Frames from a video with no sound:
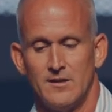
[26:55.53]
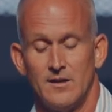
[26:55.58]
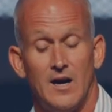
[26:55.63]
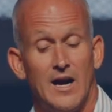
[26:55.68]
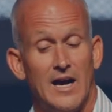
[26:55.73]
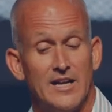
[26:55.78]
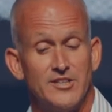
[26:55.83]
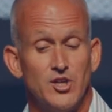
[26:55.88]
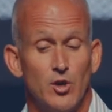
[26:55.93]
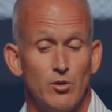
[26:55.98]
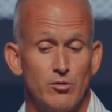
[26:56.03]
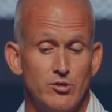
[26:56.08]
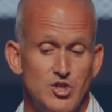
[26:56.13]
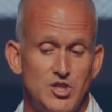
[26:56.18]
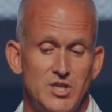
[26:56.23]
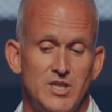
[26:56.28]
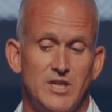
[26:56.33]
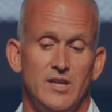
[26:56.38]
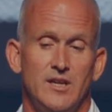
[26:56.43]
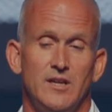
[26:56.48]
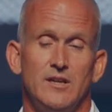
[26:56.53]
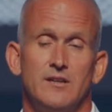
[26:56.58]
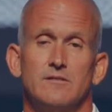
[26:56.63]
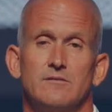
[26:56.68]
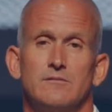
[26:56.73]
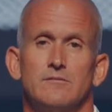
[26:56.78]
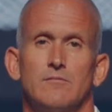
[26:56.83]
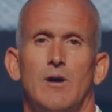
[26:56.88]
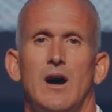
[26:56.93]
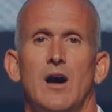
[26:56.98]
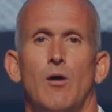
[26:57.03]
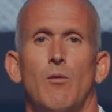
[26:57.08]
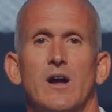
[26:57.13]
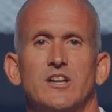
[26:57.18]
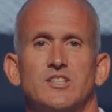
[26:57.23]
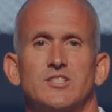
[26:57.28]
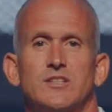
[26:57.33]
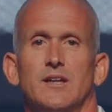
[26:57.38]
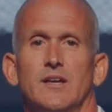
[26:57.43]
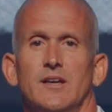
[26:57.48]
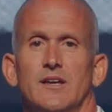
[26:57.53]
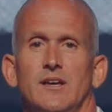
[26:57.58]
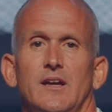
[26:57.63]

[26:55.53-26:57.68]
I don't cheat. Watch the,